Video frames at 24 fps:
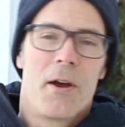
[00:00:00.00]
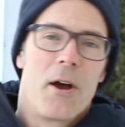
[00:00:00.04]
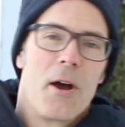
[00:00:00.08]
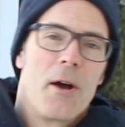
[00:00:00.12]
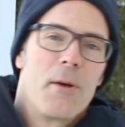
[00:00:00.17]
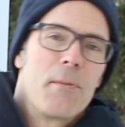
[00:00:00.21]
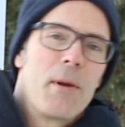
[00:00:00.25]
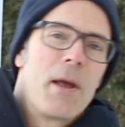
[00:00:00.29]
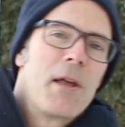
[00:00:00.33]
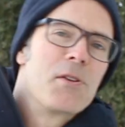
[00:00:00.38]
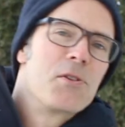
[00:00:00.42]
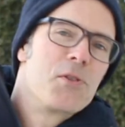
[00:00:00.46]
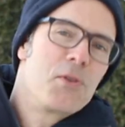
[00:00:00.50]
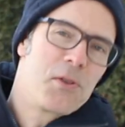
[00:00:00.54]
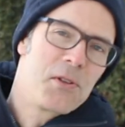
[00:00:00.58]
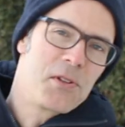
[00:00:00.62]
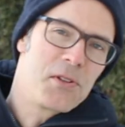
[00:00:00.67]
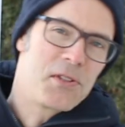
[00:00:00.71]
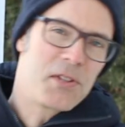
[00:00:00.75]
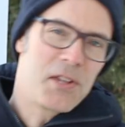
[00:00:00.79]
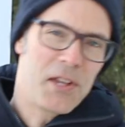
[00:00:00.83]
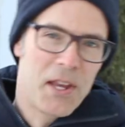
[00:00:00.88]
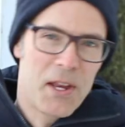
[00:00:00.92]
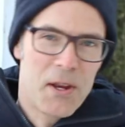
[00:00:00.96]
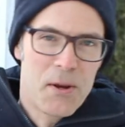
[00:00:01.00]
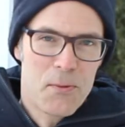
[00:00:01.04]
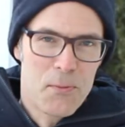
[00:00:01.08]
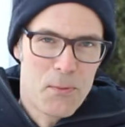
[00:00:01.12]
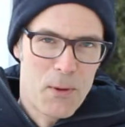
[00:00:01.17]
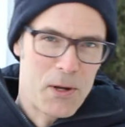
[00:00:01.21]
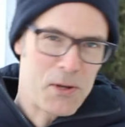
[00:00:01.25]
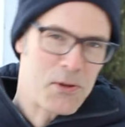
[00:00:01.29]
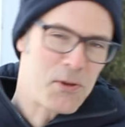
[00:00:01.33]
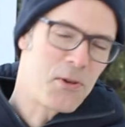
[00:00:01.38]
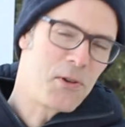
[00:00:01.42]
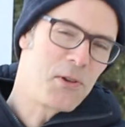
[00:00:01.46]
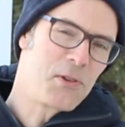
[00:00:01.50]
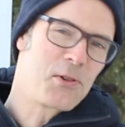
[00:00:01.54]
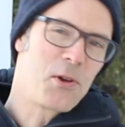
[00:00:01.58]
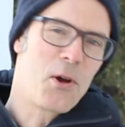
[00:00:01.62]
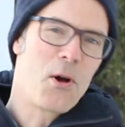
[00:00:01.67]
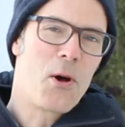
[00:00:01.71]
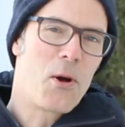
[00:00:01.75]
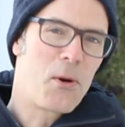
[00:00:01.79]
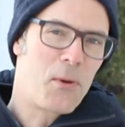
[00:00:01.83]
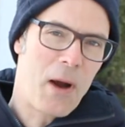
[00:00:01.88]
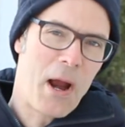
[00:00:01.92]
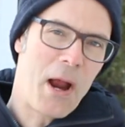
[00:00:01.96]
As you can see, winter is
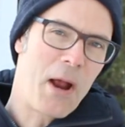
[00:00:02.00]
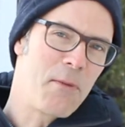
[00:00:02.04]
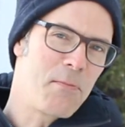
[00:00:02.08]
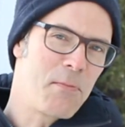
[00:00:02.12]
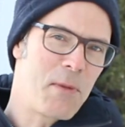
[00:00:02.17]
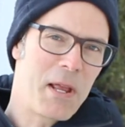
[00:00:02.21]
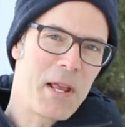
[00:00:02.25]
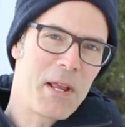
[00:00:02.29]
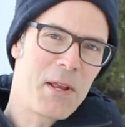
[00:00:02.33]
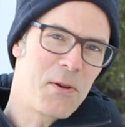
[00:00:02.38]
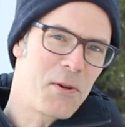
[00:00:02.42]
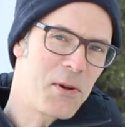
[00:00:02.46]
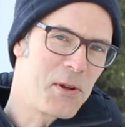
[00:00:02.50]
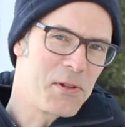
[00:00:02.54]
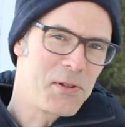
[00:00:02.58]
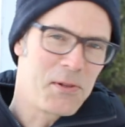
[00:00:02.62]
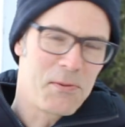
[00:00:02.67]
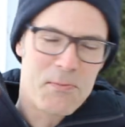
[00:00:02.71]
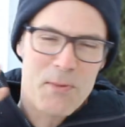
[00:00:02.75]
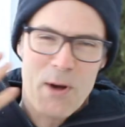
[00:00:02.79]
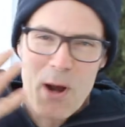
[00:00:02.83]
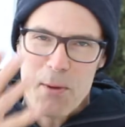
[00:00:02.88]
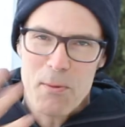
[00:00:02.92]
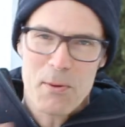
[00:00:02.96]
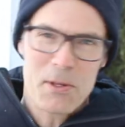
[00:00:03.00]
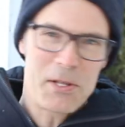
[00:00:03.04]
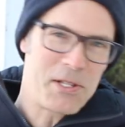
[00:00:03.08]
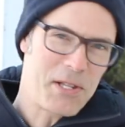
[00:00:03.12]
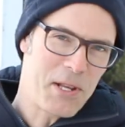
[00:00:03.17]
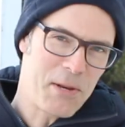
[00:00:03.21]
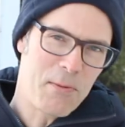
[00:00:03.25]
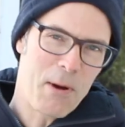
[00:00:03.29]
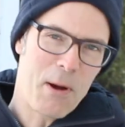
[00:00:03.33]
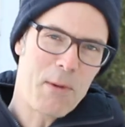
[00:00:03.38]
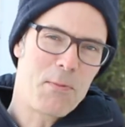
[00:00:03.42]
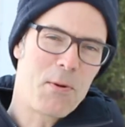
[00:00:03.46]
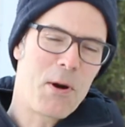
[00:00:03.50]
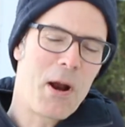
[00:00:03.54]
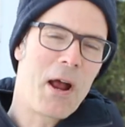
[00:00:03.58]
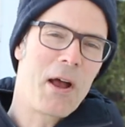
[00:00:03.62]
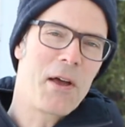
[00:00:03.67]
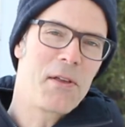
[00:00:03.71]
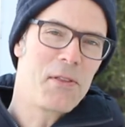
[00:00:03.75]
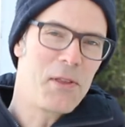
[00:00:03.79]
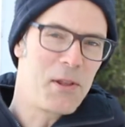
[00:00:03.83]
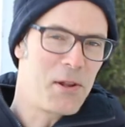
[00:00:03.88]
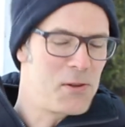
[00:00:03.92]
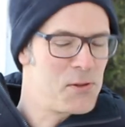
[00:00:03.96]
all around me. You can probably see my
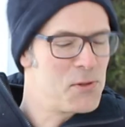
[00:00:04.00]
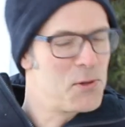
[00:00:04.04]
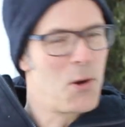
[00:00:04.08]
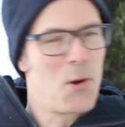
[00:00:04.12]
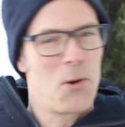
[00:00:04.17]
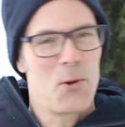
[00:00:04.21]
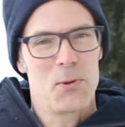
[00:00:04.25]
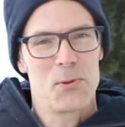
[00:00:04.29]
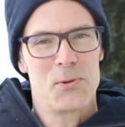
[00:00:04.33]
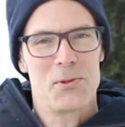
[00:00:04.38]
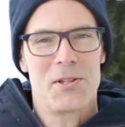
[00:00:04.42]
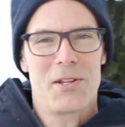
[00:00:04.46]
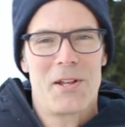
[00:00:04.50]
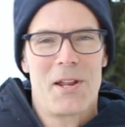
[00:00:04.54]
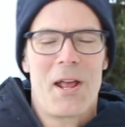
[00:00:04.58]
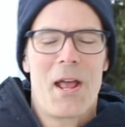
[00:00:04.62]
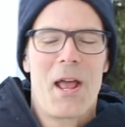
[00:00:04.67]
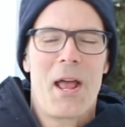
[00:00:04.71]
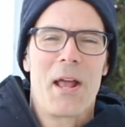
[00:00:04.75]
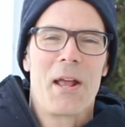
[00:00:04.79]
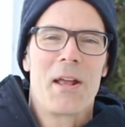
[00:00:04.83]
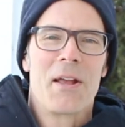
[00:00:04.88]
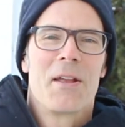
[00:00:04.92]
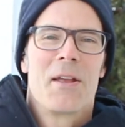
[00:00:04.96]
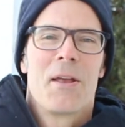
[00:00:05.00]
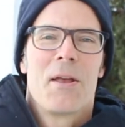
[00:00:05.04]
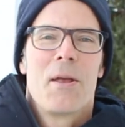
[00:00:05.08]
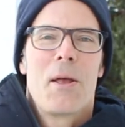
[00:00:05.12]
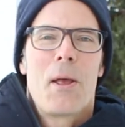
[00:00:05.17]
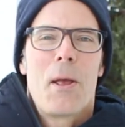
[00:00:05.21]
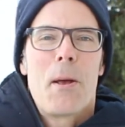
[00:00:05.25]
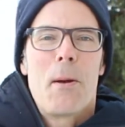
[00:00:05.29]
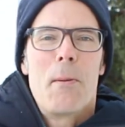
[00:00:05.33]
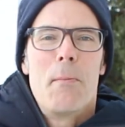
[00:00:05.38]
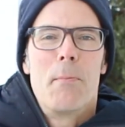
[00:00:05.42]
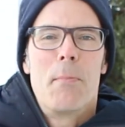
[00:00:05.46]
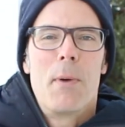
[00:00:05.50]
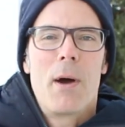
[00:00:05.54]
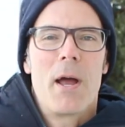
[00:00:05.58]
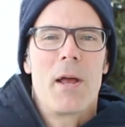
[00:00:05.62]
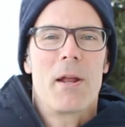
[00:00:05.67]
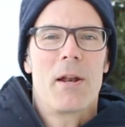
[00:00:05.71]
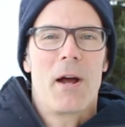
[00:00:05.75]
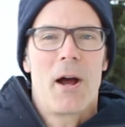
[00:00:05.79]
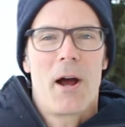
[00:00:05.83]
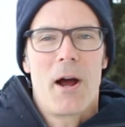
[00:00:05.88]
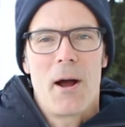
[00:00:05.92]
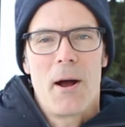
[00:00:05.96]
breath. It is cold today,
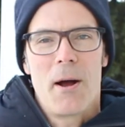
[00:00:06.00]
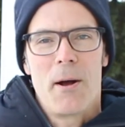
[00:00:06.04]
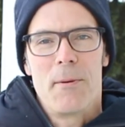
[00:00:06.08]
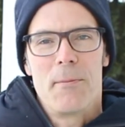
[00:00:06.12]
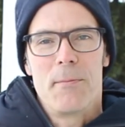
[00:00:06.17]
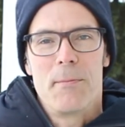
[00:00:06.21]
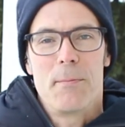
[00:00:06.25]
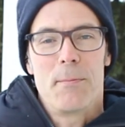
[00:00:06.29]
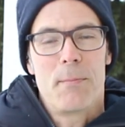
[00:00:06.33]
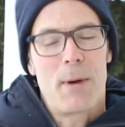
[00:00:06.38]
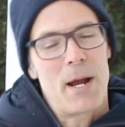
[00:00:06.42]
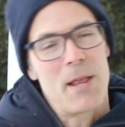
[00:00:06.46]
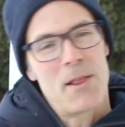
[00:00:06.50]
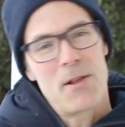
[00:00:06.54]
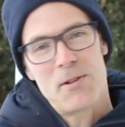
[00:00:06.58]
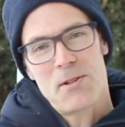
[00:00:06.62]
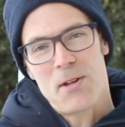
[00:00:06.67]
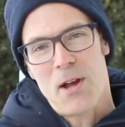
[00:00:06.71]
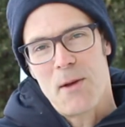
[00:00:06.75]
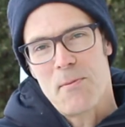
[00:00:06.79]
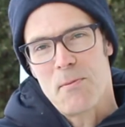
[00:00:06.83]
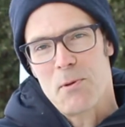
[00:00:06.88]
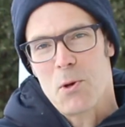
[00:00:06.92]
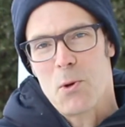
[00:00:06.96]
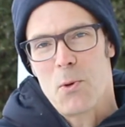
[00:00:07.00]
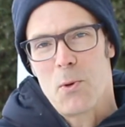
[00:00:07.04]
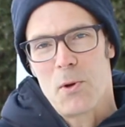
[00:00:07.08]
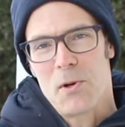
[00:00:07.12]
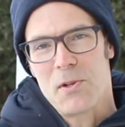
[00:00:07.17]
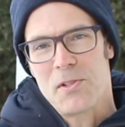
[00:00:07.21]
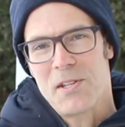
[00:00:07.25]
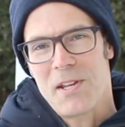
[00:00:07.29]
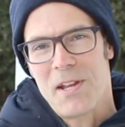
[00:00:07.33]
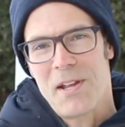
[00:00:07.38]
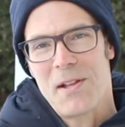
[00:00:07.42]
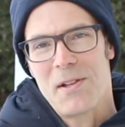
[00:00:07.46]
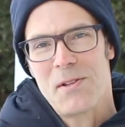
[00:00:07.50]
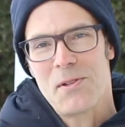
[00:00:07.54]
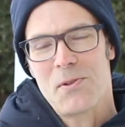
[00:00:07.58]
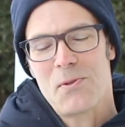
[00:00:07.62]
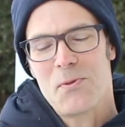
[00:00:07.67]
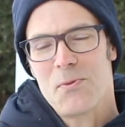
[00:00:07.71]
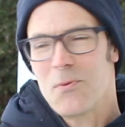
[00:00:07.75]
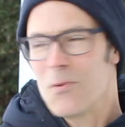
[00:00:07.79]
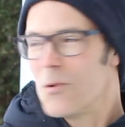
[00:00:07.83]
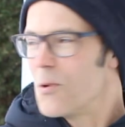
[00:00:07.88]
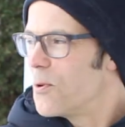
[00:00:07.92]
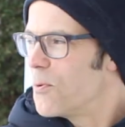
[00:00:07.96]
but by the time the course
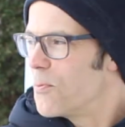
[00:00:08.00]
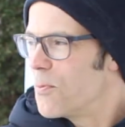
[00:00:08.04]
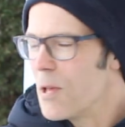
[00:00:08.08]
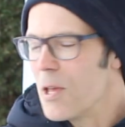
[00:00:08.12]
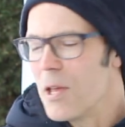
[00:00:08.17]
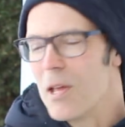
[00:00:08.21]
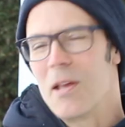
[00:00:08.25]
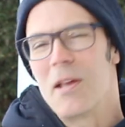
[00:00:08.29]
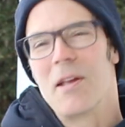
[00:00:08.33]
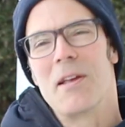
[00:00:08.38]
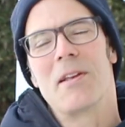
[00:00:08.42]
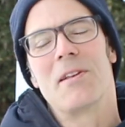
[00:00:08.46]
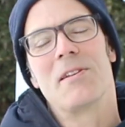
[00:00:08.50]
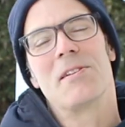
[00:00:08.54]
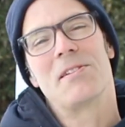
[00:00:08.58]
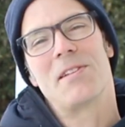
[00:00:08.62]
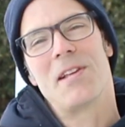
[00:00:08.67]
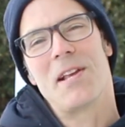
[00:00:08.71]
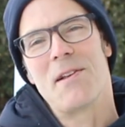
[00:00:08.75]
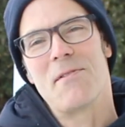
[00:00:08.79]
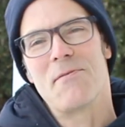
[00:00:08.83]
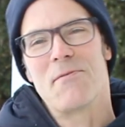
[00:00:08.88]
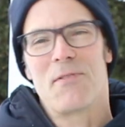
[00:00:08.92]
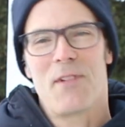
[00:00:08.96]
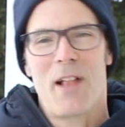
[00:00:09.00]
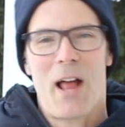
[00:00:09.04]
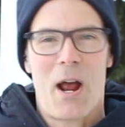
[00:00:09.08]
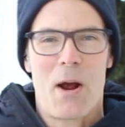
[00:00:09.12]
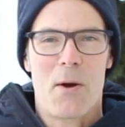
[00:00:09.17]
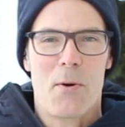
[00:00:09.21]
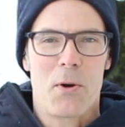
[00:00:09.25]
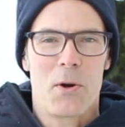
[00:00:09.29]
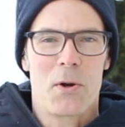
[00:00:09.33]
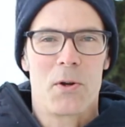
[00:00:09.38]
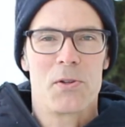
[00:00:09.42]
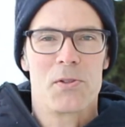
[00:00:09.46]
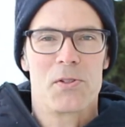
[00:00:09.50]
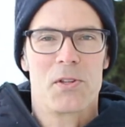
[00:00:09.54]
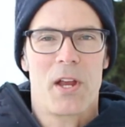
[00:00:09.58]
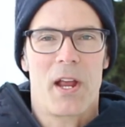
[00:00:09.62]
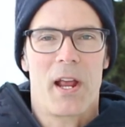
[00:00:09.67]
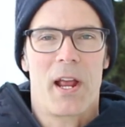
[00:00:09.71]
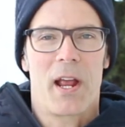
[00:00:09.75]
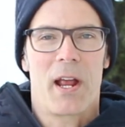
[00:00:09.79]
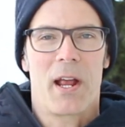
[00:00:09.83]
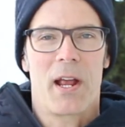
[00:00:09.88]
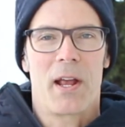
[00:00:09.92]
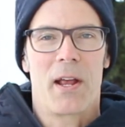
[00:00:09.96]
ends, we'll be seeing flowers
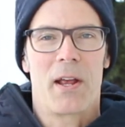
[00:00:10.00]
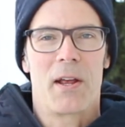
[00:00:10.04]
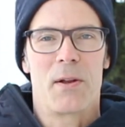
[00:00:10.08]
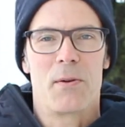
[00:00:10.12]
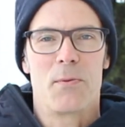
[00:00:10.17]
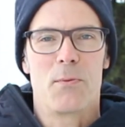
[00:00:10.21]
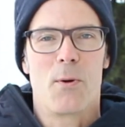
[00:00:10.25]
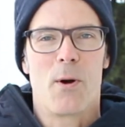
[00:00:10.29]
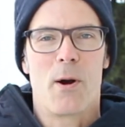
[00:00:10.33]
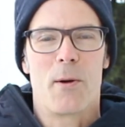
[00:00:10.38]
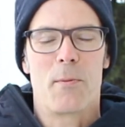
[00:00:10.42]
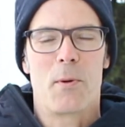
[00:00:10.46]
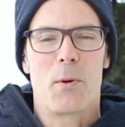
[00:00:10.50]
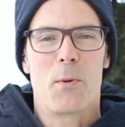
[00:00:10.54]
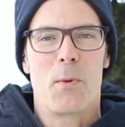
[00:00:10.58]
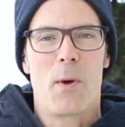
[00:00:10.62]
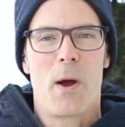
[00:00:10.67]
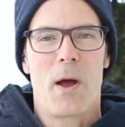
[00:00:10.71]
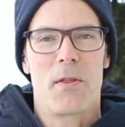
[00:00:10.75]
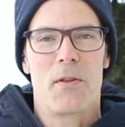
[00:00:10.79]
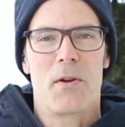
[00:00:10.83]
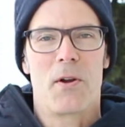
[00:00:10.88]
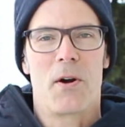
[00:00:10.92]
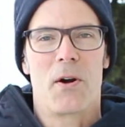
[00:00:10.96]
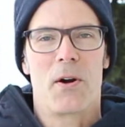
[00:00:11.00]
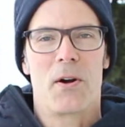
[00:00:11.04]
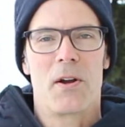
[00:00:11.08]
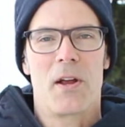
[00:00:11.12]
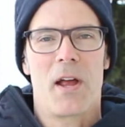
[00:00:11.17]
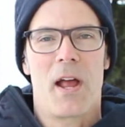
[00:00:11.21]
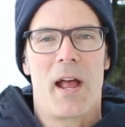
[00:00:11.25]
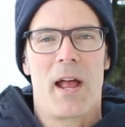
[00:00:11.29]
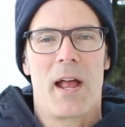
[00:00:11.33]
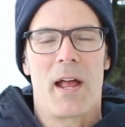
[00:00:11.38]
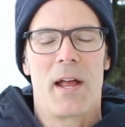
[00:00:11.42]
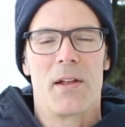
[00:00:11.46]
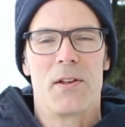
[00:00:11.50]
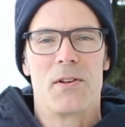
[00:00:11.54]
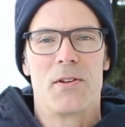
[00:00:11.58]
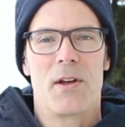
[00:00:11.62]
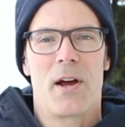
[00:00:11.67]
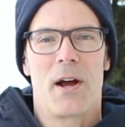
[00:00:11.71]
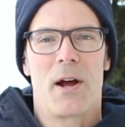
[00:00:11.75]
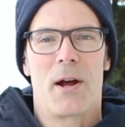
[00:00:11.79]
and warmer weather, and